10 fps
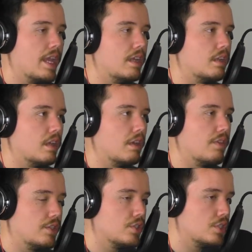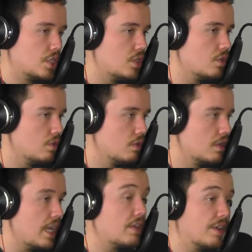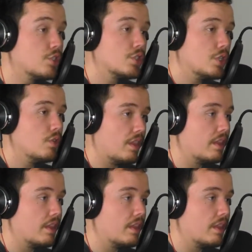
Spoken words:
In Avengers 2, Avengers 2,